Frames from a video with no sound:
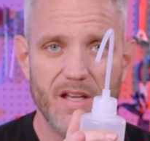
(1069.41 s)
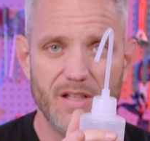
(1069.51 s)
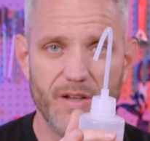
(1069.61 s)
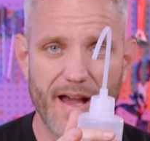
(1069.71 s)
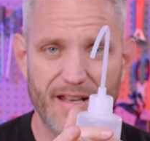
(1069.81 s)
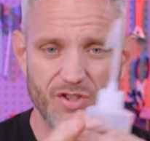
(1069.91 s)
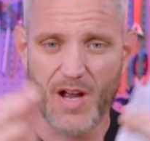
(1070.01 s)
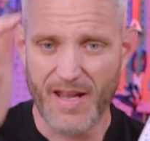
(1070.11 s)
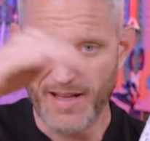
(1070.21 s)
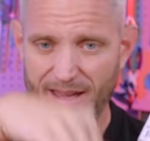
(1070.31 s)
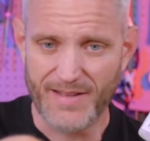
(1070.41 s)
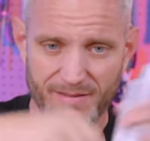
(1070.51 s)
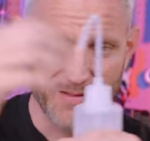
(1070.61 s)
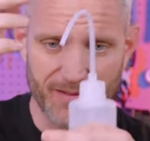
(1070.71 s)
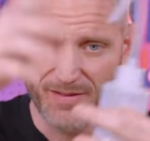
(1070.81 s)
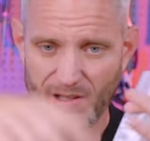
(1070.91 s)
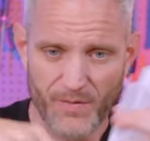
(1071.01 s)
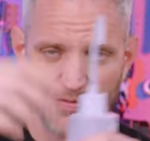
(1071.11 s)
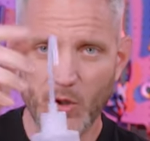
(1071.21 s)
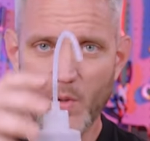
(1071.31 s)
You gotta try and get you know
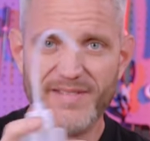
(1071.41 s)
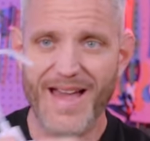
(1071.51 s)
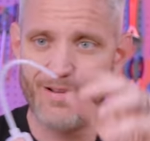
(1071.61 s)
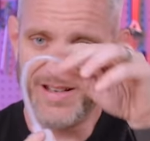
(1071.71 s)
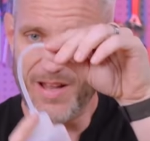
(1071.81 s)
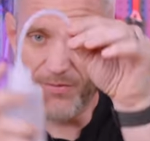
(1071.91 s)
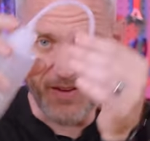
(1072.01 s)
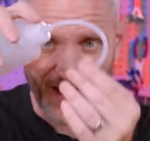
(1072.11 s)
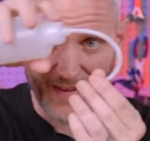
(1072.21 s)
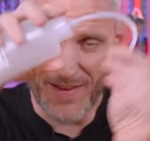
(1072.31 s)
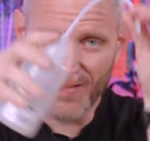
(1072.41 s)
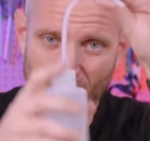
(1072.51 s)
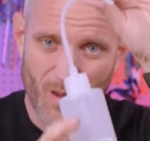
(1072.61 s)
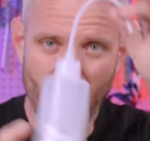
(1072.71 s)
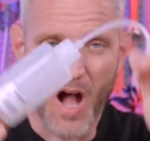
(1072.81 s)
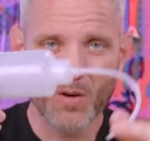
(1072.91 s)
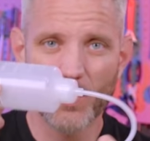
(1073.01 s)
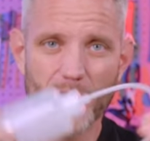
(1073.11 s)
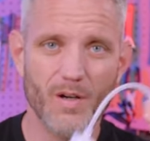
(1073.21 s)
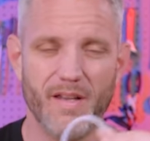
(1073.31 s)
fluid down in a thing that's all
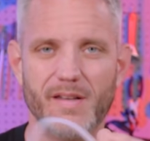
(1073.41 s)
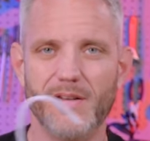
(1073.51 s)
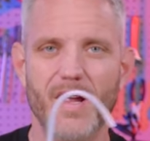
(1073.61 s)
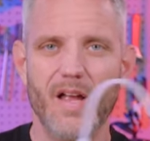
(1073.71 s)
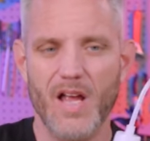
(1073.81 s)
awkward and